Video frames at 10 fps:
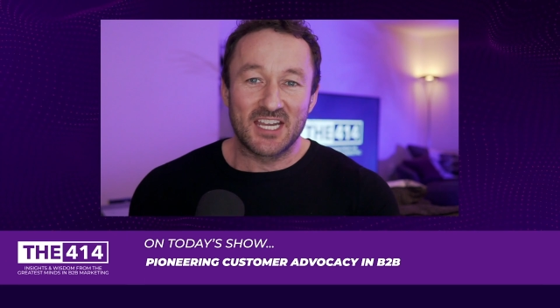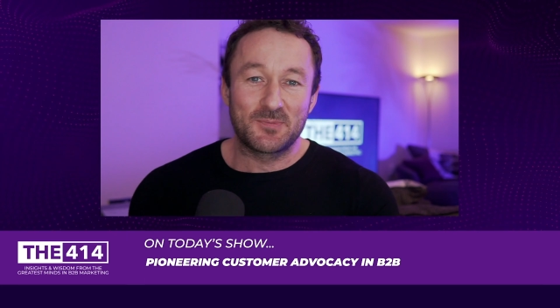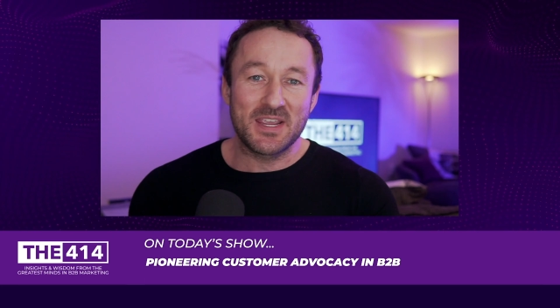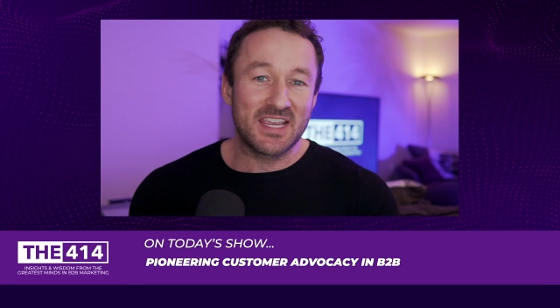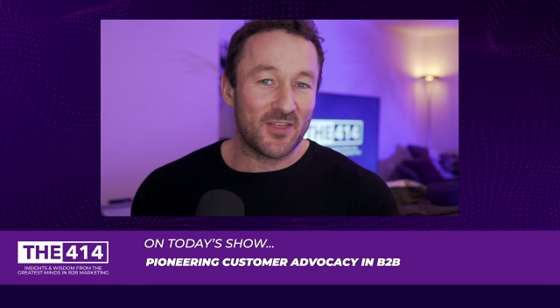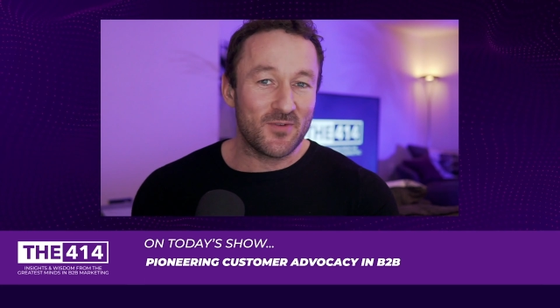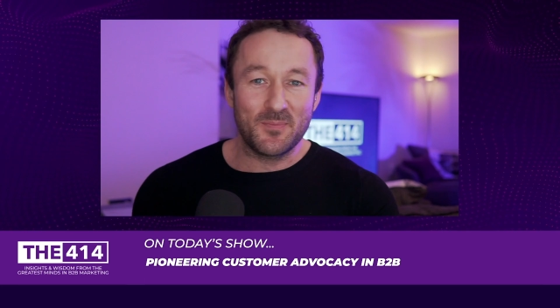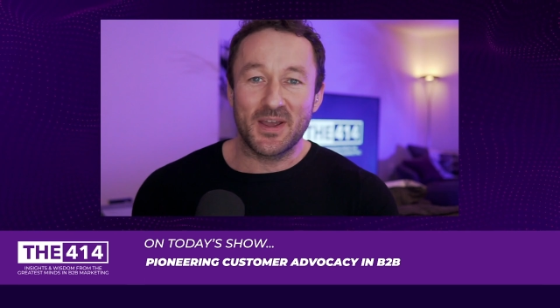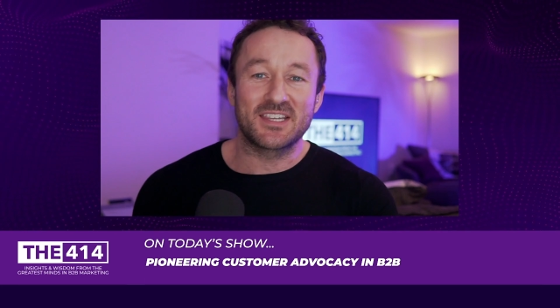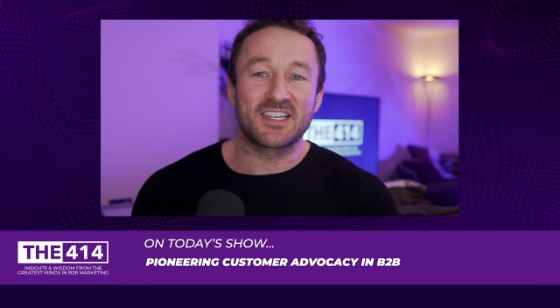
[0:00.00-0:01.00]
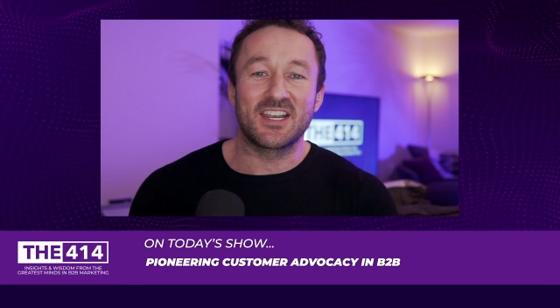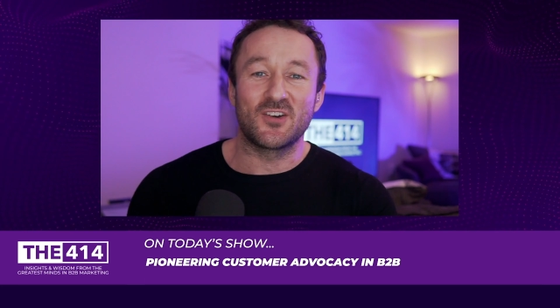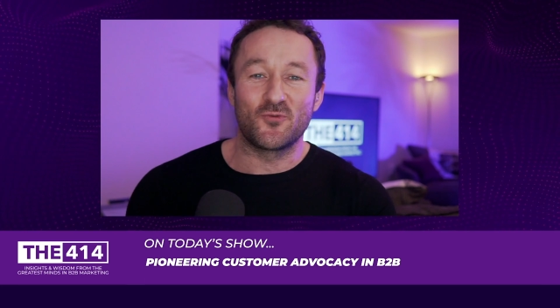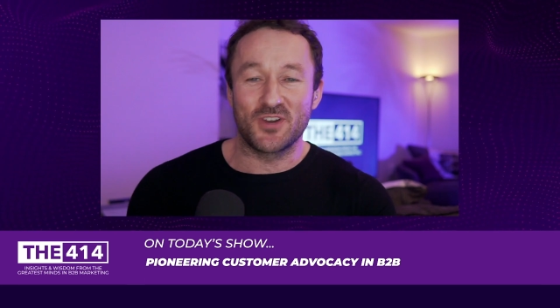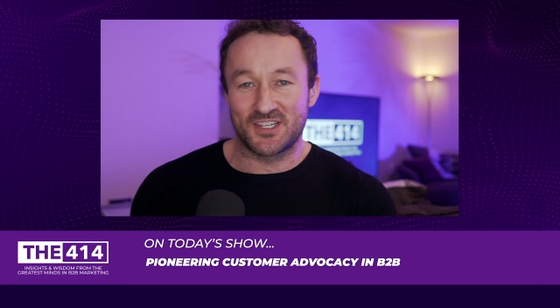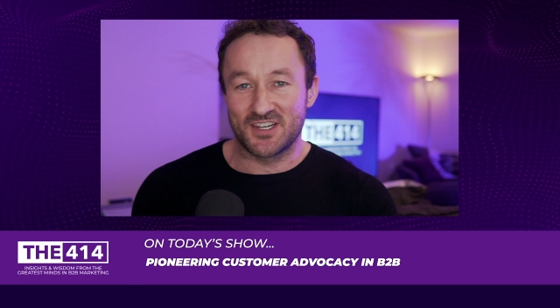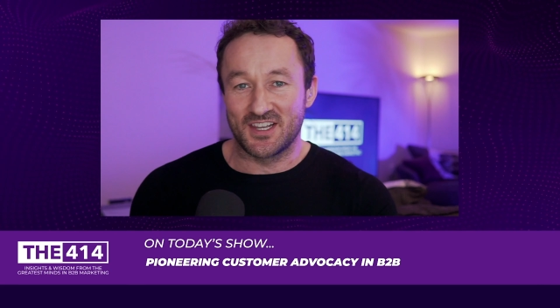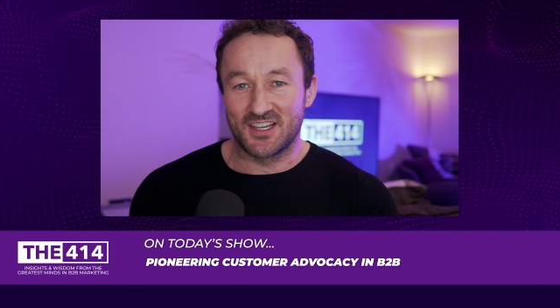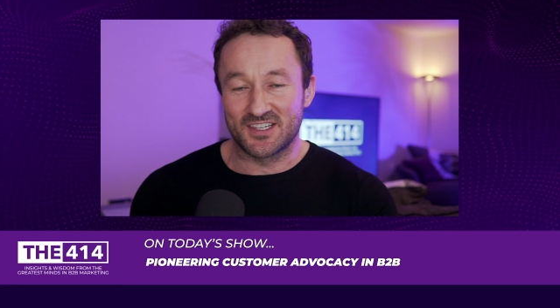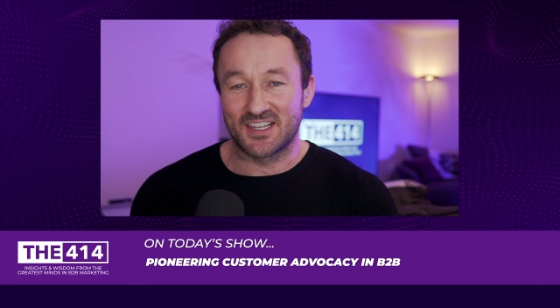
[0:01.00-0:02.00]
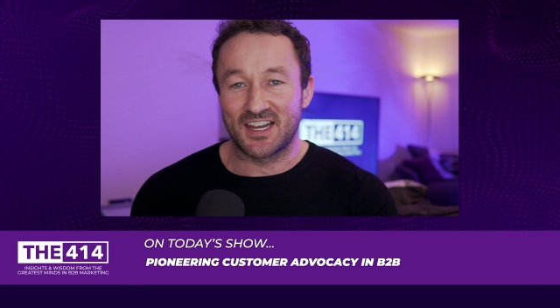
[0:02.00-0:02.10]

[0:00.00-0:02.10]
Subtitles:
It's been gathering pace in recent years,